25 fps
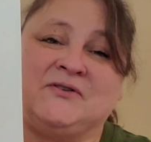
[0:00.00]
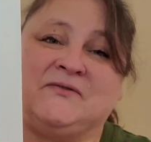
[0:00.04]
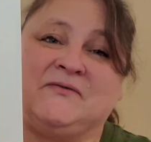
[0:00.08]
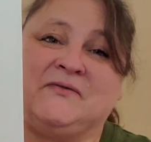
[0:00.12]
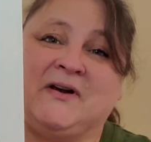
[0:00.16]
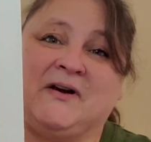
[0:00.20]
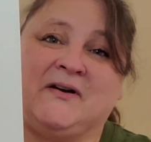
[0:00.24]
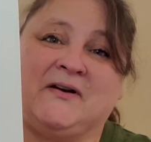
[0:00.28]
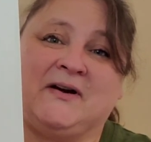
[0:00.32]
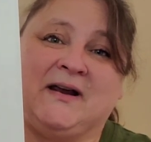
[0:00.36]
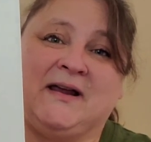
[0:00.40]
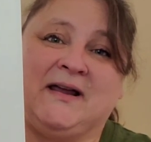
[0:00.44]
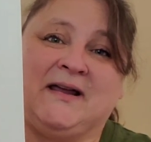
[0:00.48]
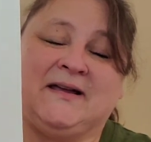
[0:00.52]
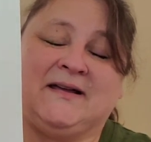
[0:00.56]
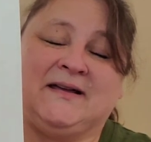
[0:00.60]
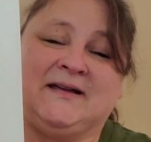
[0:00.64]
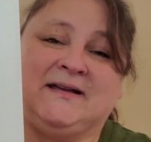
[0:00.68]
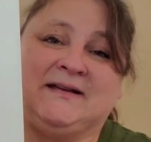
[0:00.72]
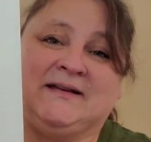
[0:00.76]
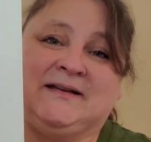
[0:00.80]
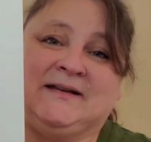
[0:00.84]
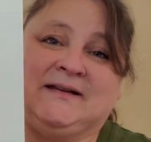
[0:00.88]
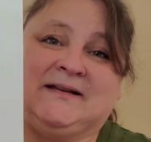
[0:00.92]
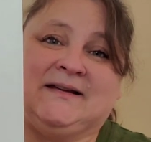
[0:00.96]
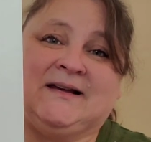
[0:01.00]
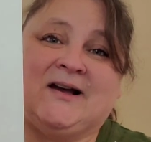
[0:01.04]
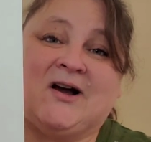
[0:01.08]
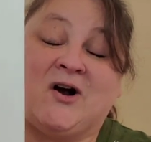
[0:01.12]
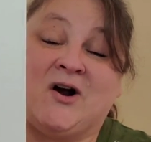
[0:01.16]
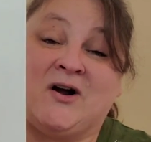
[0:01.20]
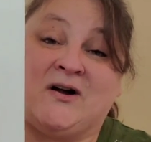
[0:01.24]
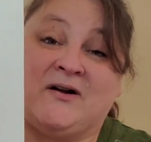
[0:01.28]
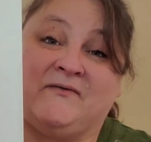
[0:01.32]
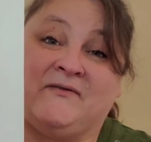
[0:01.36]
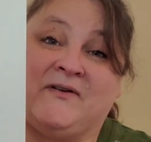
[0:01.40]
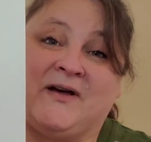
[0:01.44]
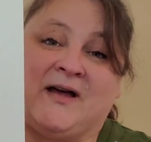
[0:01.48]
are very
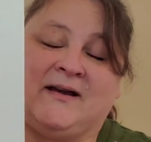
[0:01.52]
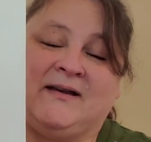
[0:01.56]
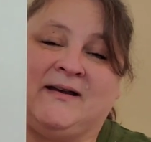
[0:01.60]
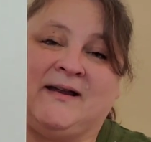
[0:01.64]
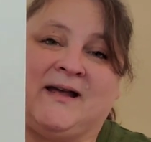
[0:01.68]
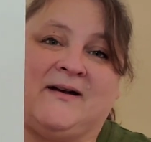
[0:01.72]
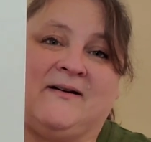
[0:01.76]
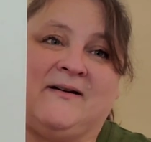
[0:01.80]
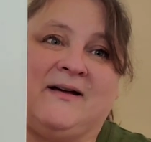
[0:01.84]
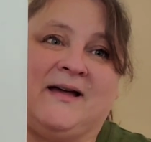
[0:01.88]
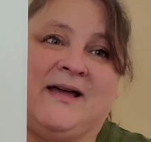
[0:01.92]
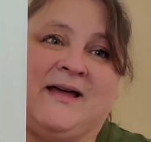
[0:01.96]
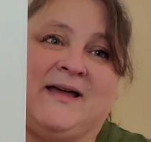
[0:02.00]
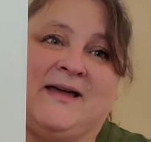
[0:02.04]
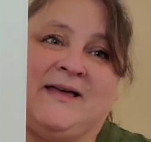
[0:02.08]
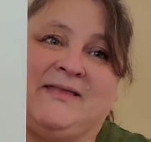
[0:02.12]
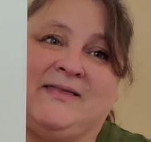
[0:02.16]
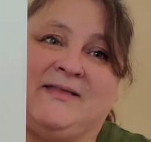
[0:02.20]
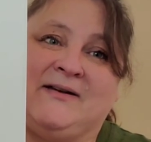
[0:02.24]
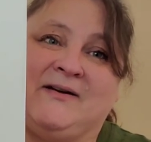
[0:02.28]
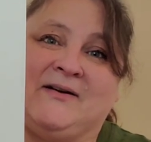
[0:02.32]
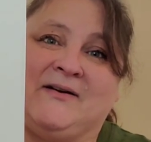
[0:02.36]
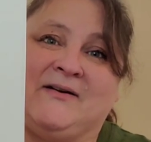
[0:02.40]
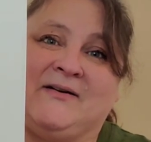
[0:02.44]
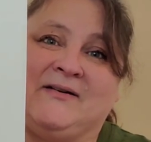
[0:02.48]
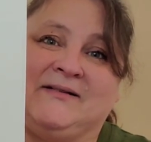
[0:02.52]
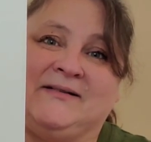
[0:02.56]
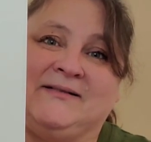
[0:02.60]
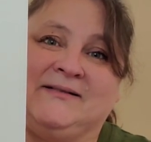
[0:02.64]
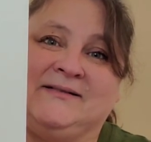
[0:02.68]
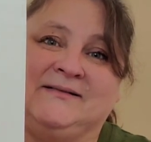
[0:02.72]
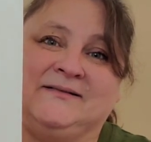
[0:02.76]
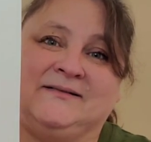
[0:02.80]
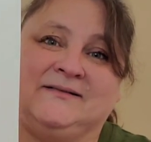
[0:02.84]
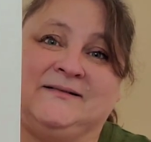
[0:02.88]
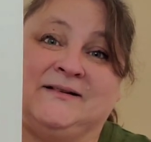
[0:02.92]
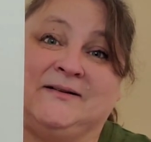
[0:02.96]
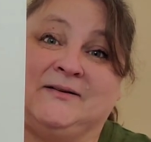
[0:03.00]
hard to find now and they're,
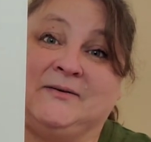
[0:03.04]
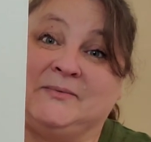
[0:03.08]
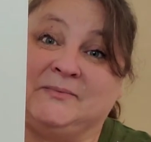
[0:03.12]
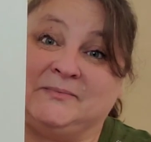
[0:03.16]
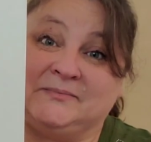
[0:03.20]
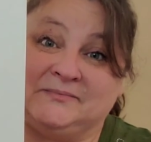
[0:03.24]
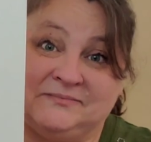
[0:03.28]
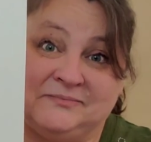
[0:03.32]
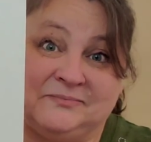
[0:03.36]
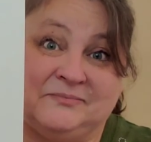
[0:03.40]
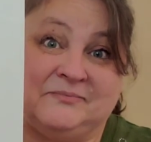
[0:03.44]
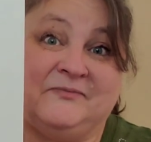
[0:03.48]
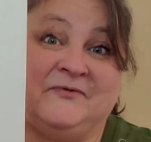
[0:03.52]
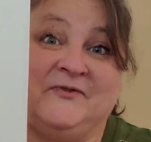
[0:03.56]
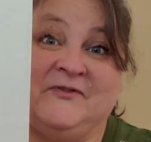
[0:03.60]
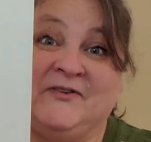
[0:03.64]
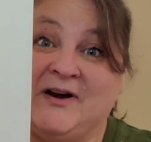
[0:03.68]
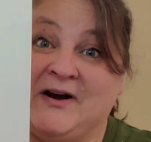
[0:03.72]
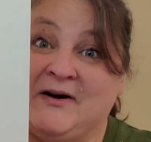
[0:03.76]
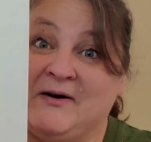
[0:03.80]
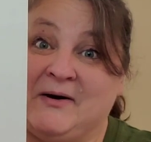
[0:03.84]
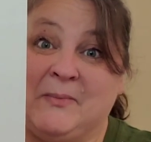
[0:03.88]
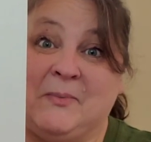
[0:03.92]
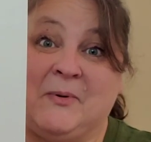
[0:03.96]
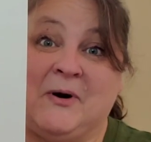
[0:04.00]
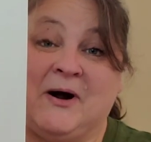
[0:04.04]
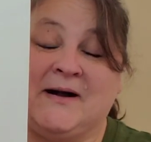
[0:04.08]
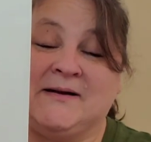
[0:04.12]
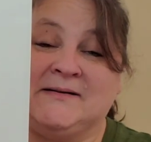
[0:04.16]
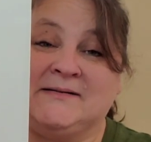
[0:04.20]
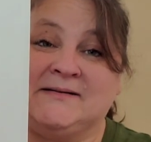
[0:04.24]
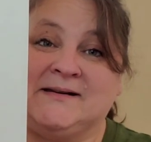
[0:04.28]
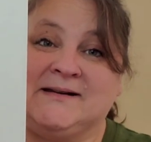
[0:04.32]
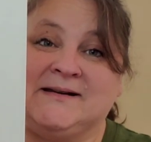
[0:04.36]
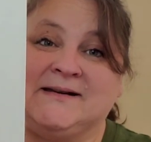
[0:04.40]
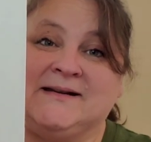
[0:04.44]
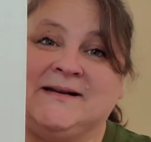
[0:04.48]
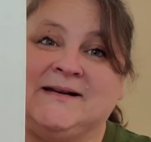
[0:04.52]
they're very
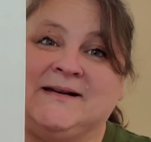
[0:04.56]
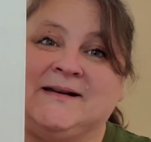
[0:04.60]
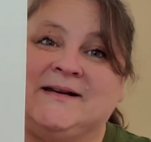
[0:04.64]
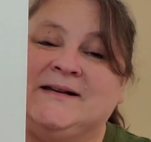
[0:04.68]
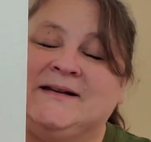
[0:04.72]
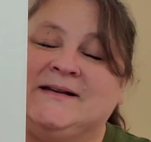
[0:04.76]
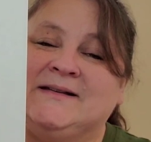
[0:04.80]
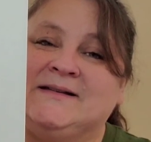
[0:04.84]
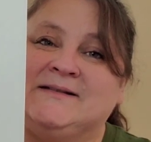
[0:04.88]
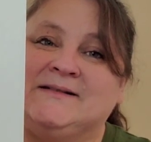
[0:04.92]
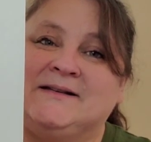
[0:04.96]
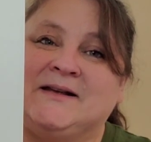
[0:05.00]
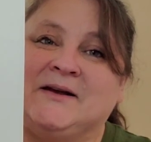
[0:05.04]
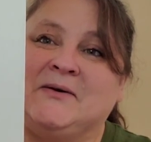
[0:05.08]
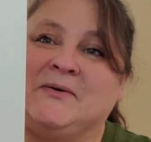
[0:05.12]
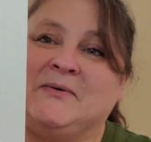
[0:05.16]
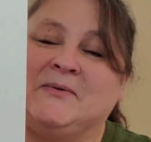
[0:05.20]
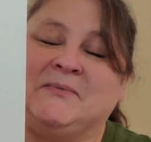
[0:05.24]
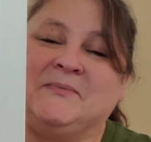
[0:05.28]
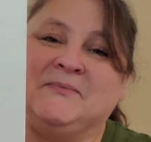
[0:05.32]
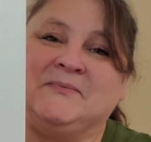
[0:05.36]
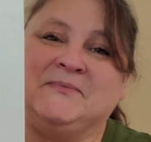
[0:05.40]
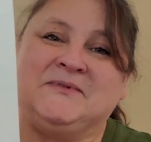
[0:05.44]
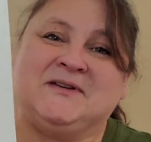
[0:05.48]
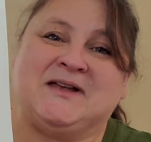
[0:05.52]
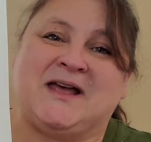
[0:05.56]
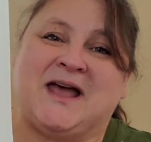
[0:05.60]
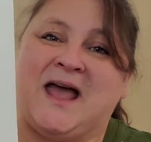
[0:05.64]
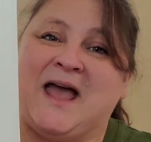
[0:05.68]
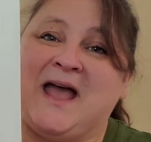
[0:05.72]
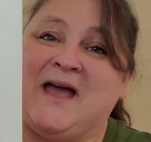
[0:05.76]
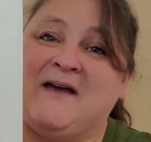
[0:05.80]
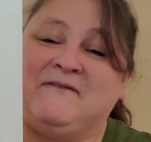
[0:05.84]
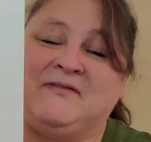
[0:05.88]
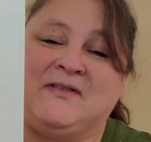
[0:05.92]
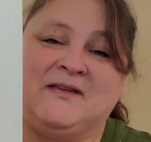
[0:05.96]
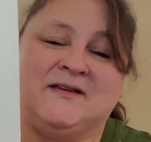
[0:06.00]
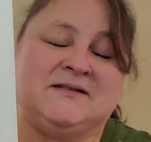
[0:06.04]
pricey. So to
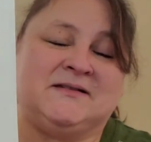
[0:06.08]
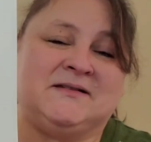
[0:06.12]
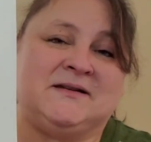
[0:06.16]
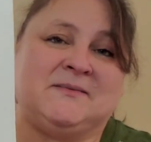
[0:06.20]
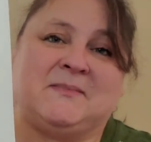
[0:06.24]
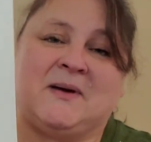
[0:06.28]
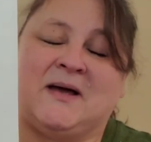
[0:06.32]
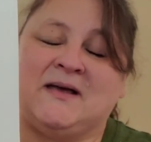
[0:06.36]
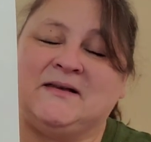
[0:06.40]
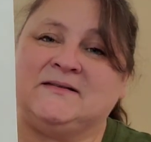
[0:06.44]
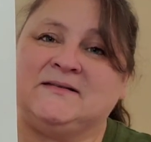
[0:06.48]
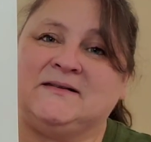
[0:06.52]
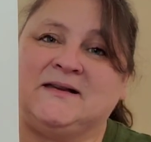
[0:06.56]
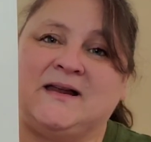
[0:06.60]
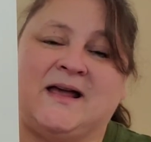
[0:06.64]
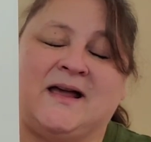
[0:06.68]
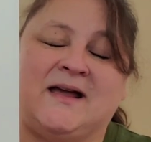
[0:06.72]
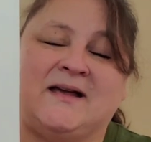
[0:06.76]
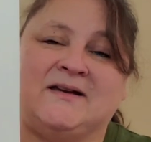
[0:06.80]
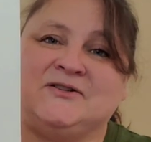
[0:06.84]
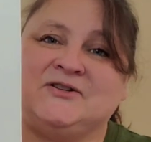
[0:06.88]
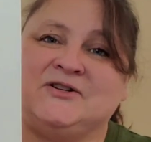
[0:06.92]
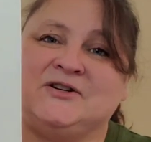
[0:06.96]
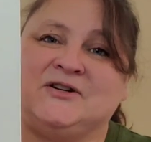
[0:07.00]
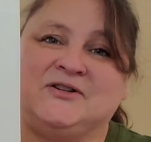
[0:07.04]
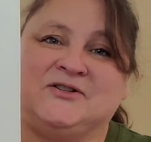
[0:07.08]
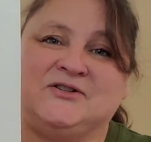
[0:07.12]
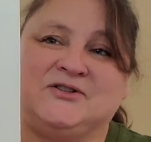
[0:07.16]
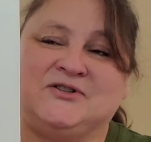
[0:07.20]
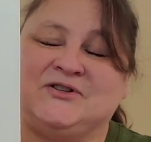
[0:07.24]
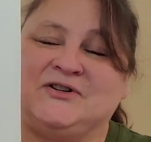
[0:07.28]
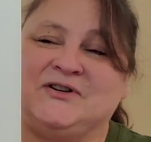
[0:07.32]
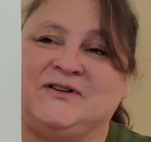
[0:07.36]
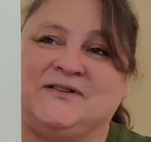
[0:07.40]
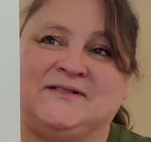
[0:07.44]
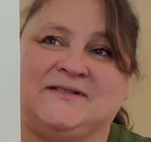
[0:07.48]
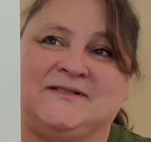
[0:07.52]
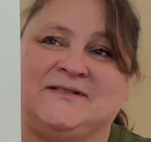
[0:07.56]
have this in my stash is
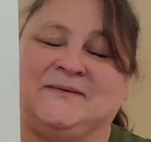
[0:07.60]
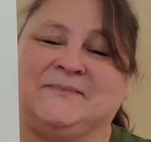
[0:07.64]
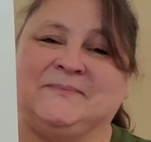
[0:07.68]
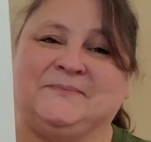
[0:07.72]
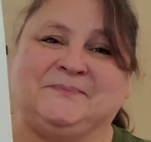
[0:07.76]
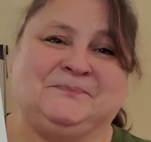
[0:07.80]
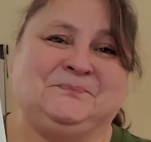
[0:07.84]
just,